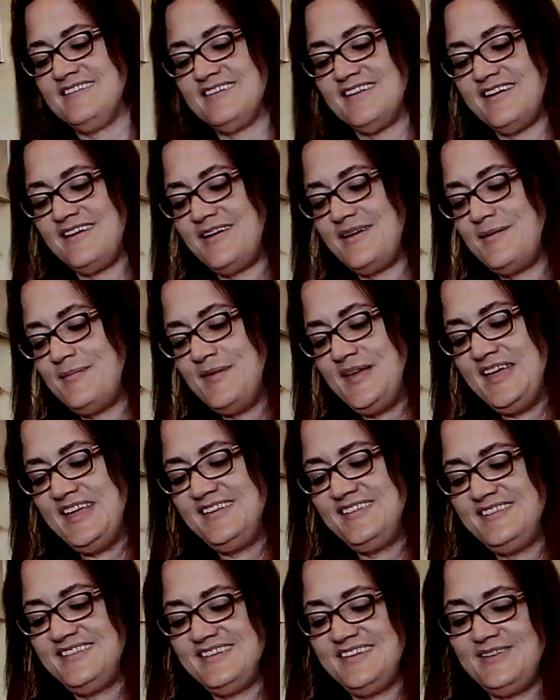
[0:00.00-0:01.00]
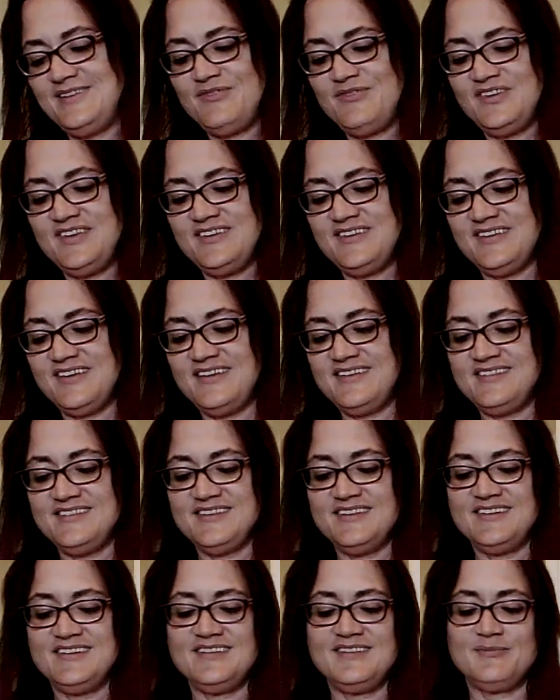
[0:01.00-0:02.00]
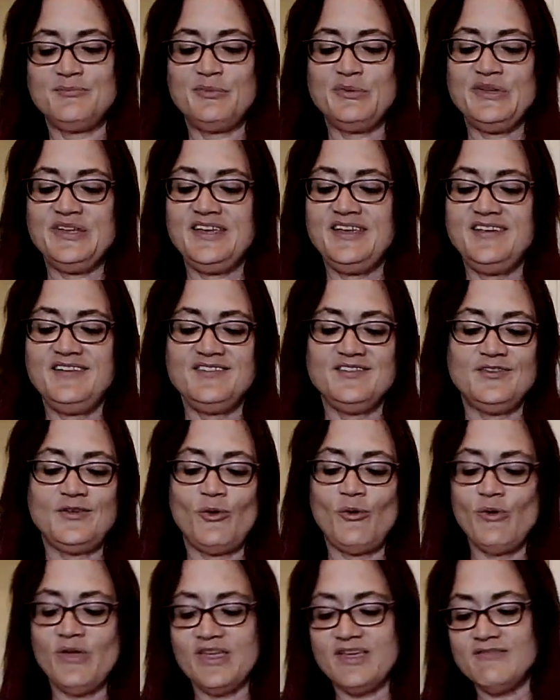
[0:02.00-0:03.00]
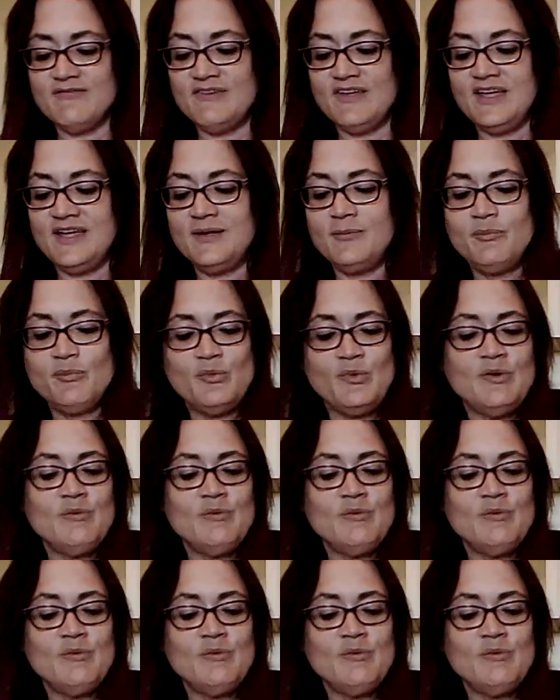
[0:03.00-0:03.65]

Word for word: Comment. If it doesn't, please don't give up.